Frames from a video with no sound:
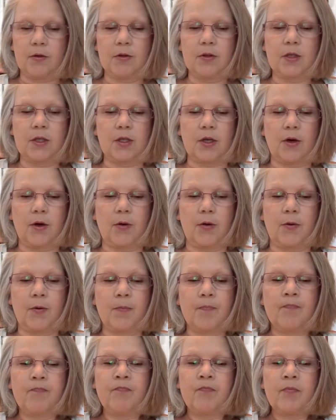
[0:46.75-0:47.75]
So
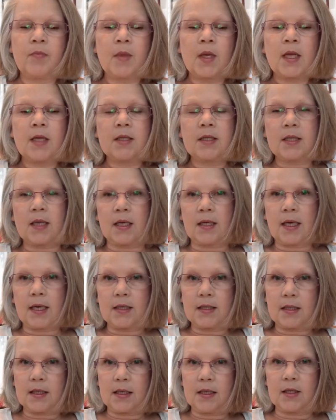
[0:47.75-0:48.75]
sun gazing